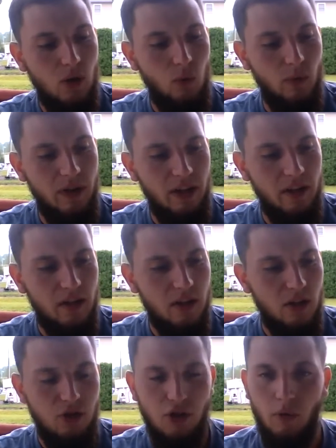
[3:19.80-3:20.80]
we
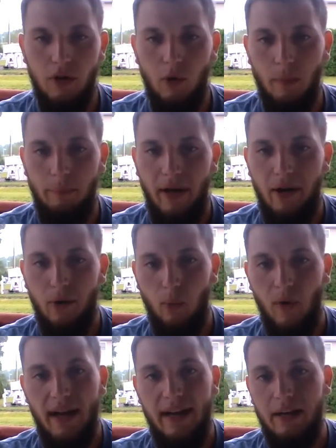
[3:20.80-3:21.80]
don't know a better
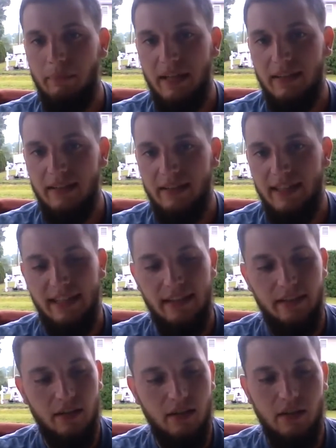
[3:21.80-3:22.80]
way to meet a
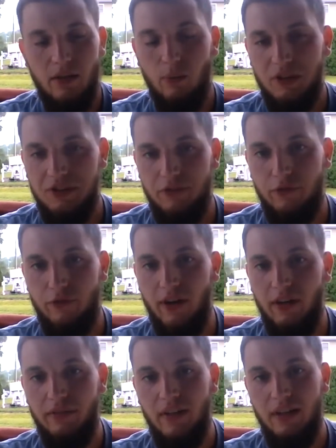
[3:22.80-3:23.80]
need than what's in
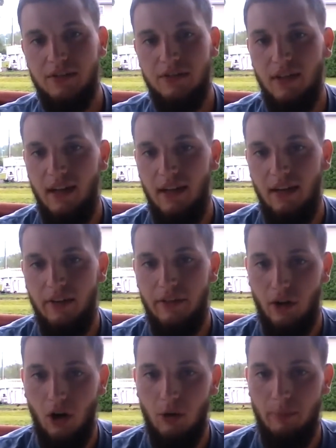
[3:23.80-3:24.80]
front of us. And
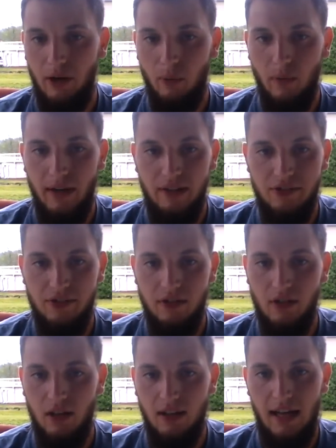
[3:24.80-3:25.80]
there are better ways
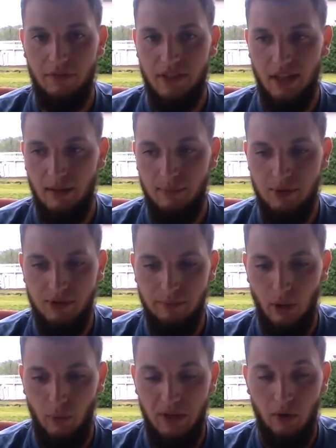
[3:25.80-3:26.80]
a lot of times,
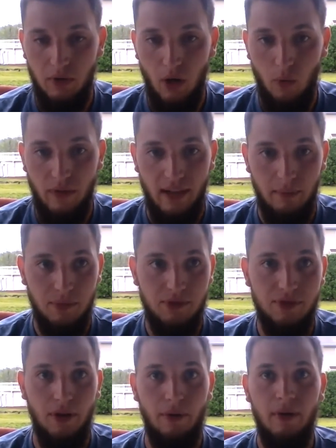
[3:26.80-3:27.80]
but we don't know them.
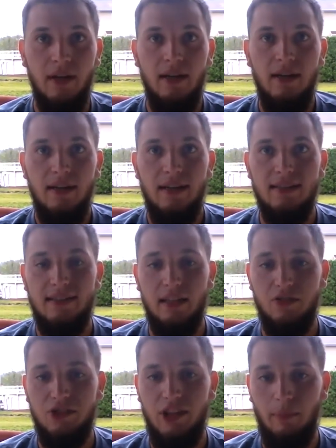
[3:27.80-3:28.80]
So instead
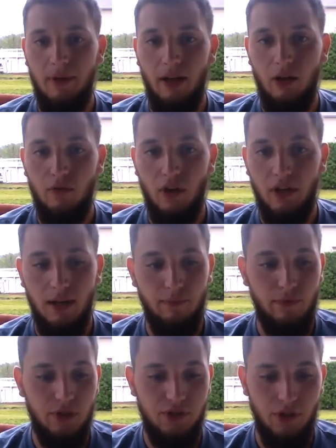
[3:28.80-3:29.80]
of stepping out of our
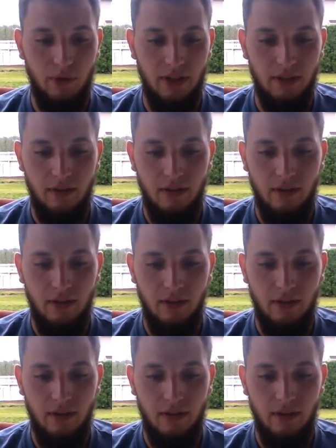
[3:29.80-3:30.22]
comfort zone